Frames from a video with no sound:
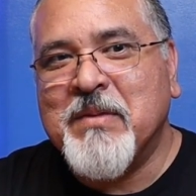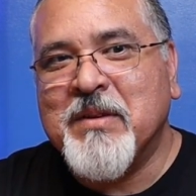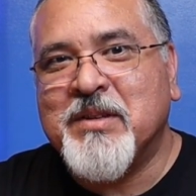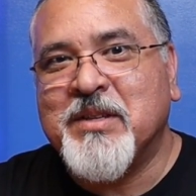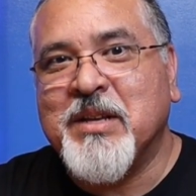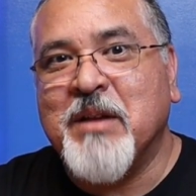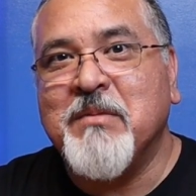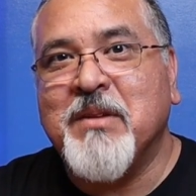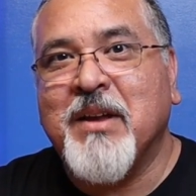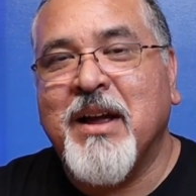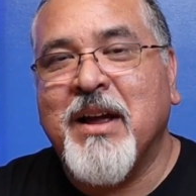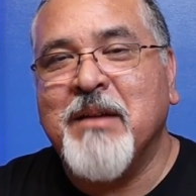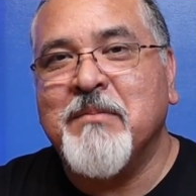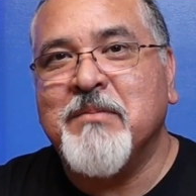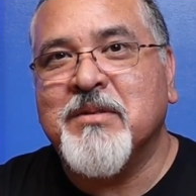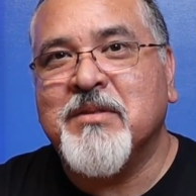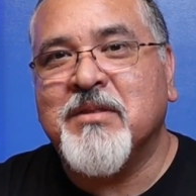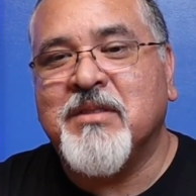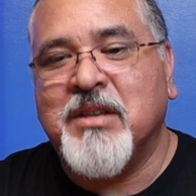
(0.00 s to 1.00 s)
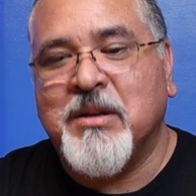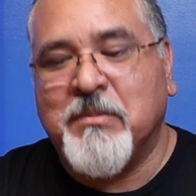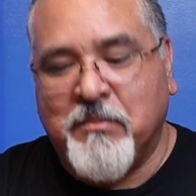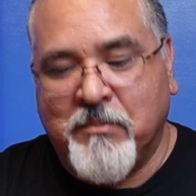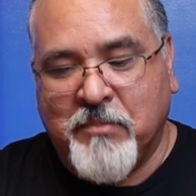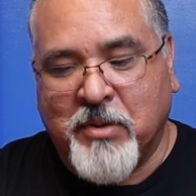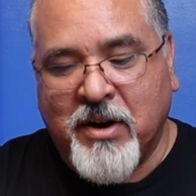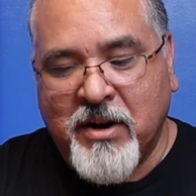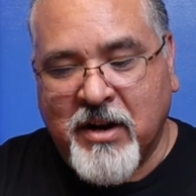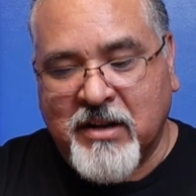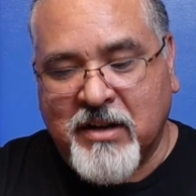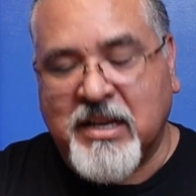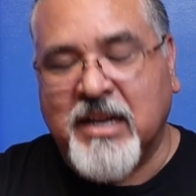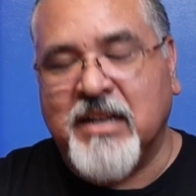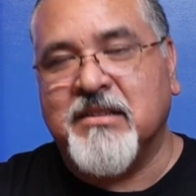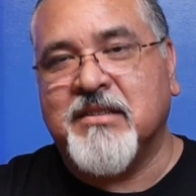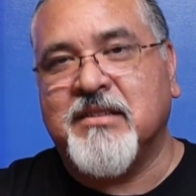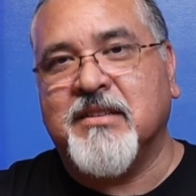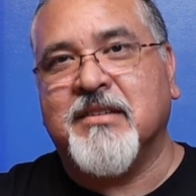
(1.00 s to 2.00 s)
sometimes the bark
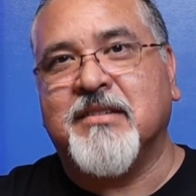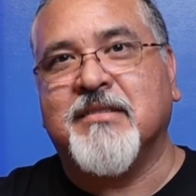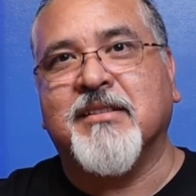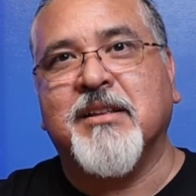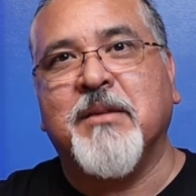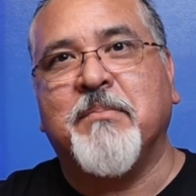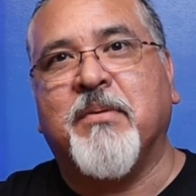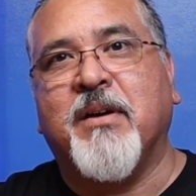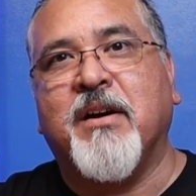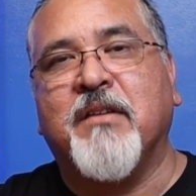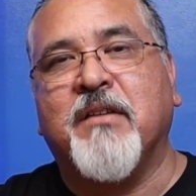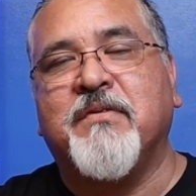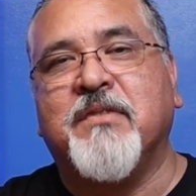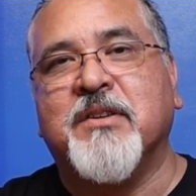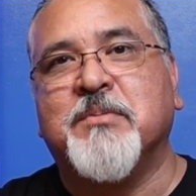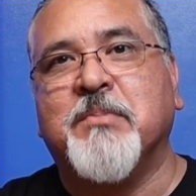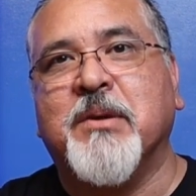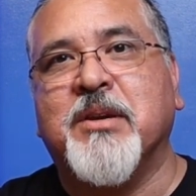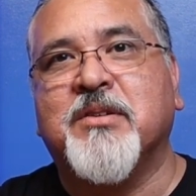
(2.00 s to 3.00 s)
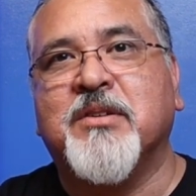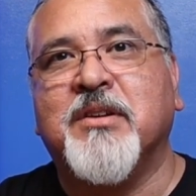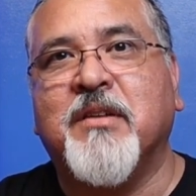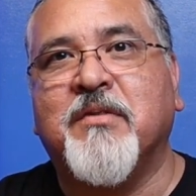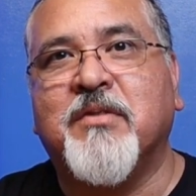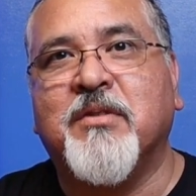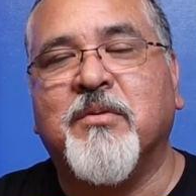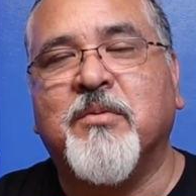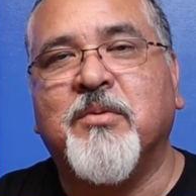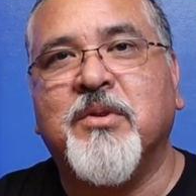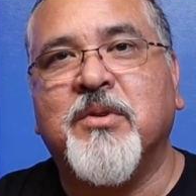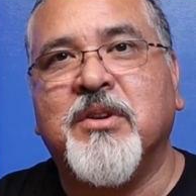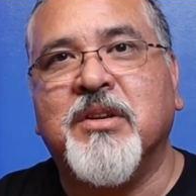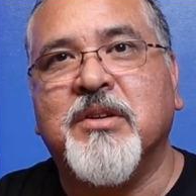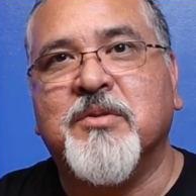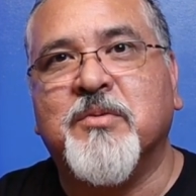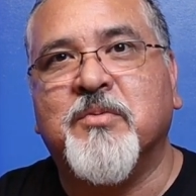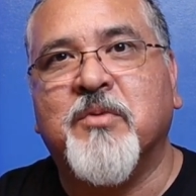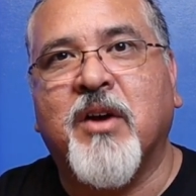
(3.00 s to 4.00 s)
tends to slip off, especially if the wood
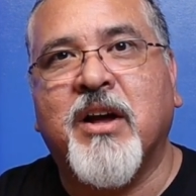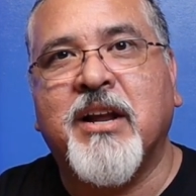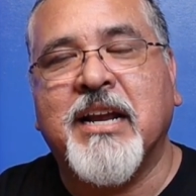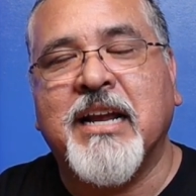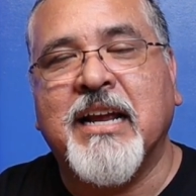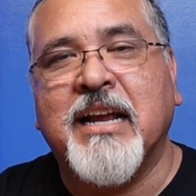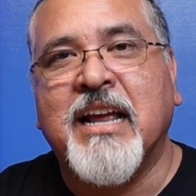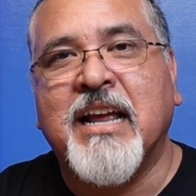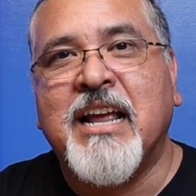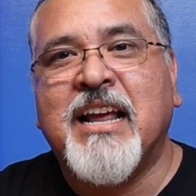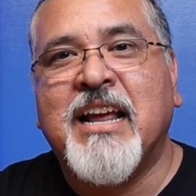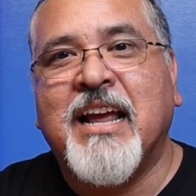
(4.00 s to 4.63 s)
is rotting,